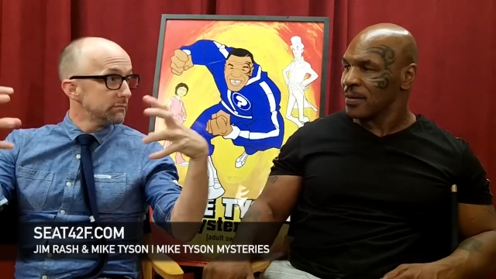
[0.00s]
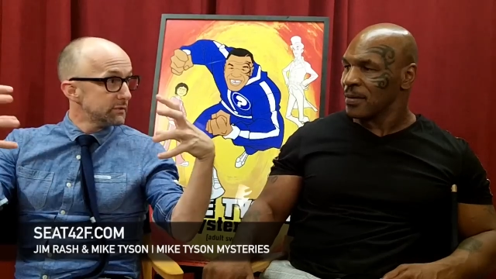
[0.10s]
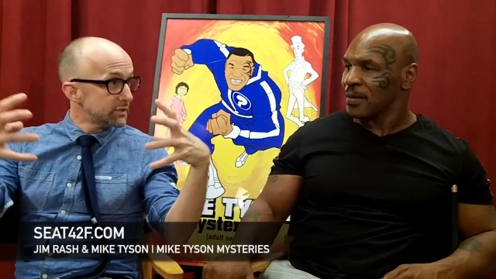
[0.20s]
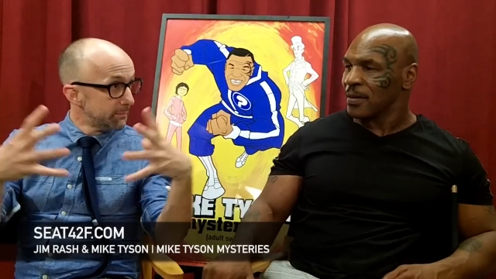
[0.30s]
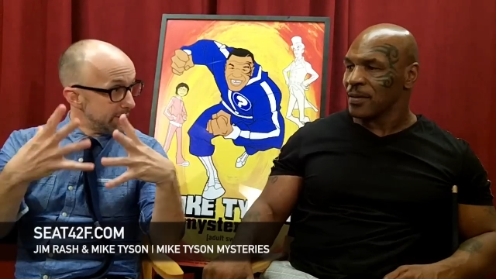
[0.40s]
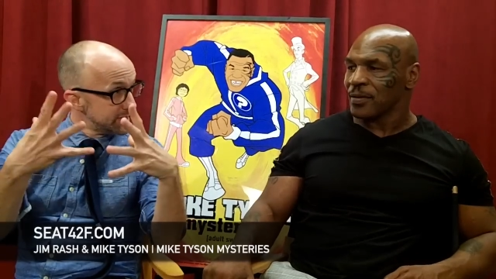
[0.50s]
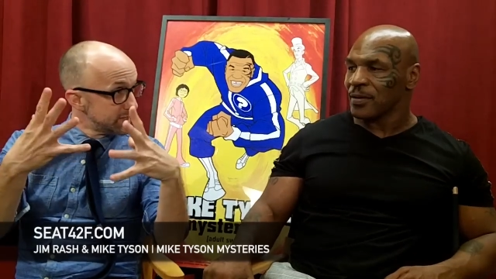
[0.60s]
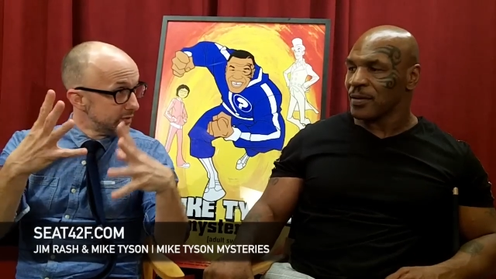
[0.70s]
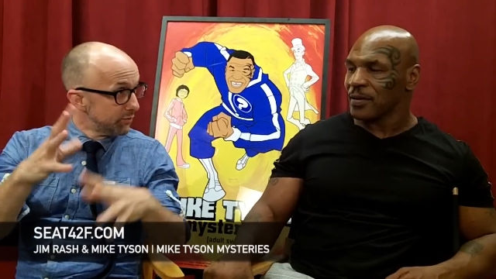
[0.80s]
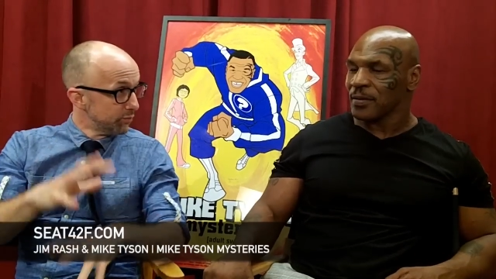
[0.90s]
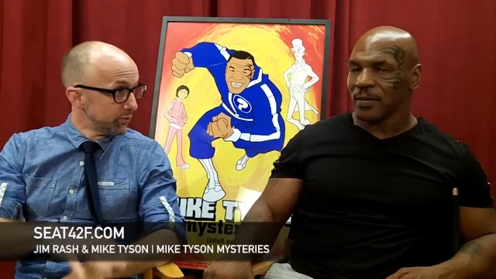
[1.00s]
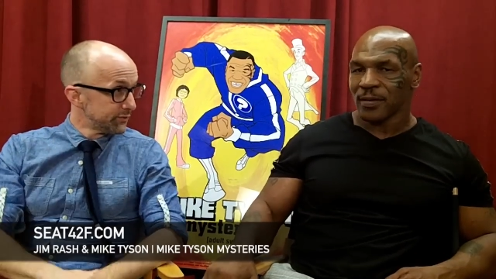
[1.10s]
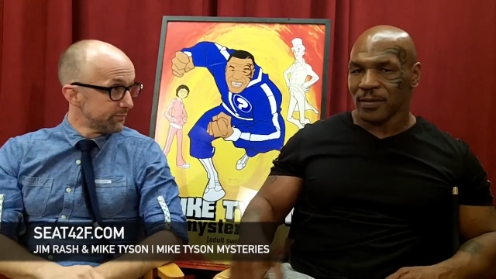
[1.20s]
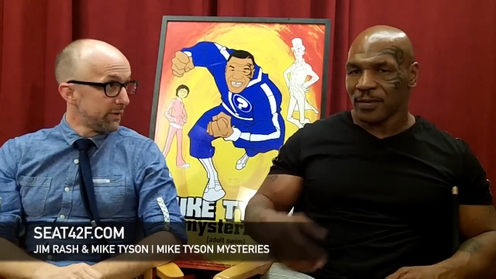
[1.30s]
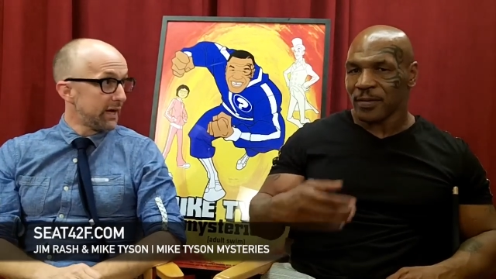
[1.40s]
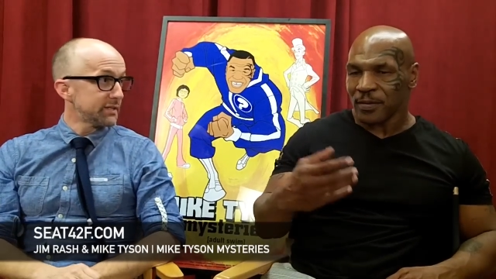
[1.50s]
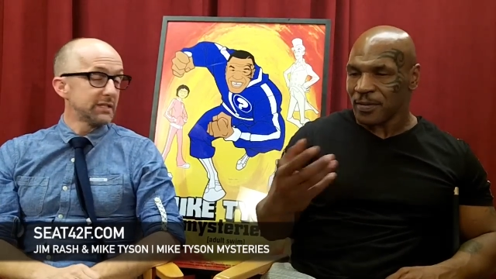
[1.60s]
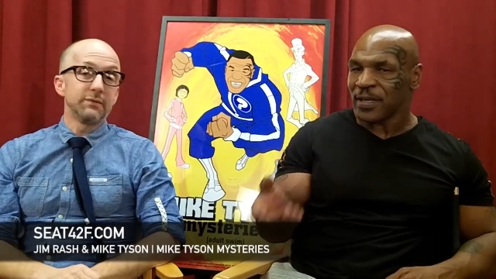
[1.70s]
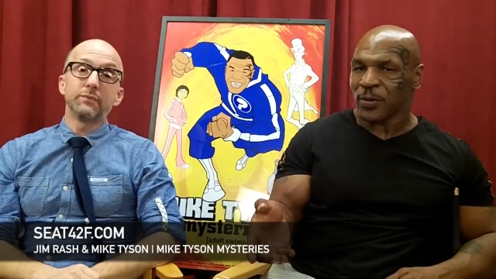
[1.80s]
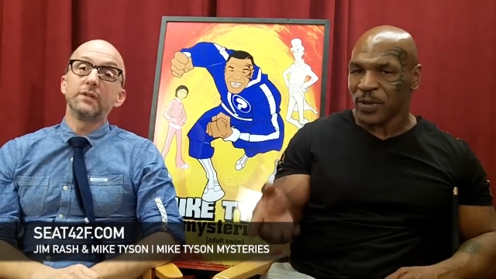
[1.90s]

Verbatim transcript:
Speaker 1: cemented the rules of boxing, yeah,